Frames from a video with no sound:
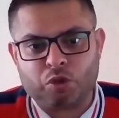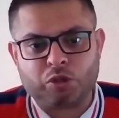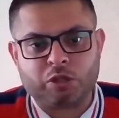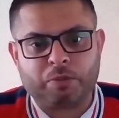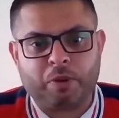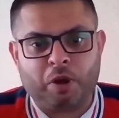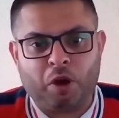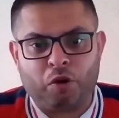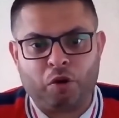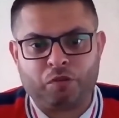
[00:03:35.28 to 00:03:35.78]

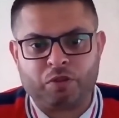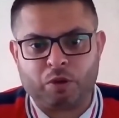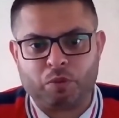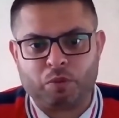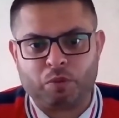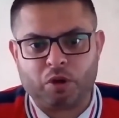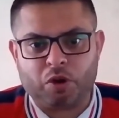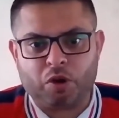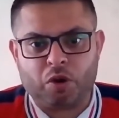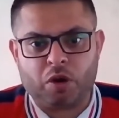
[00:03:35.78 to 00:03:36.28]
term, and hopefully
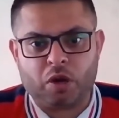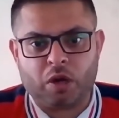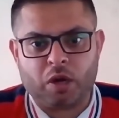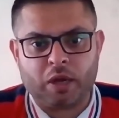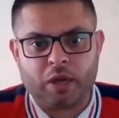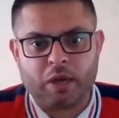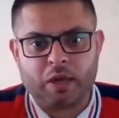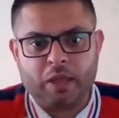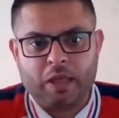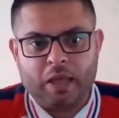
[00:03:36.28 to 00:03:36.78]
will grow
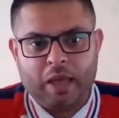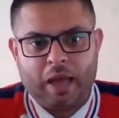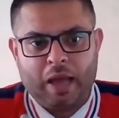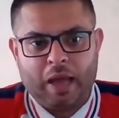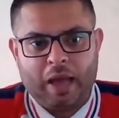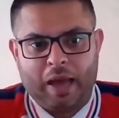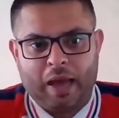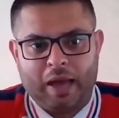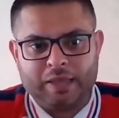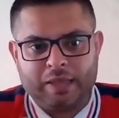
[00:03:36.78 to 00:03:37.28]
longer.
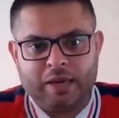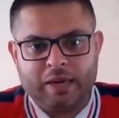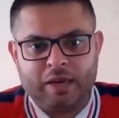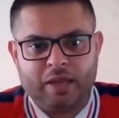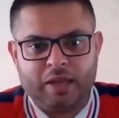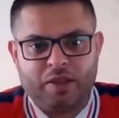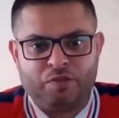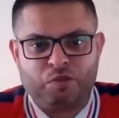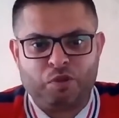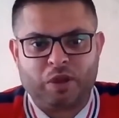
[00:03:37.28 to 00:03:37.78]
And then
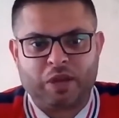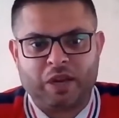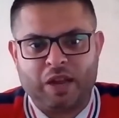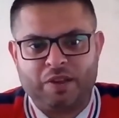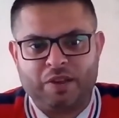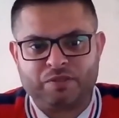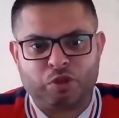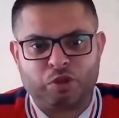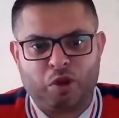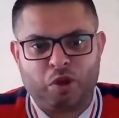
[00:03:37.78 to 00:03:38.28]
if we can
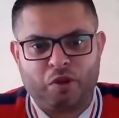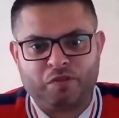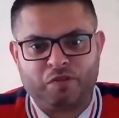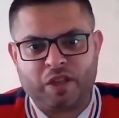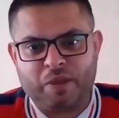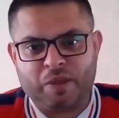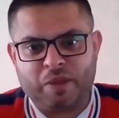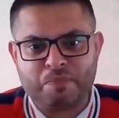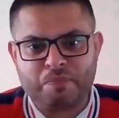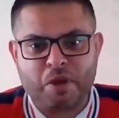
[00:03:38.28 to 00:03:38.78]
have sort of
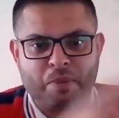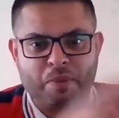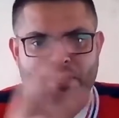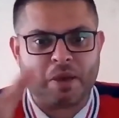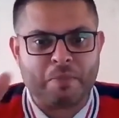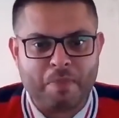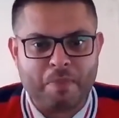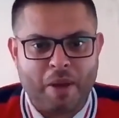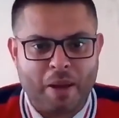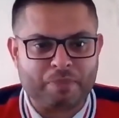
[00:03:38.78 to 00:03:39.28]
a
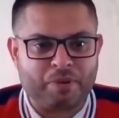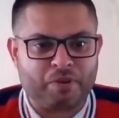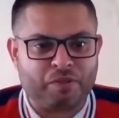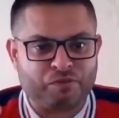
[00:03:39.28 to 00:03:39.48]
Birmingham map up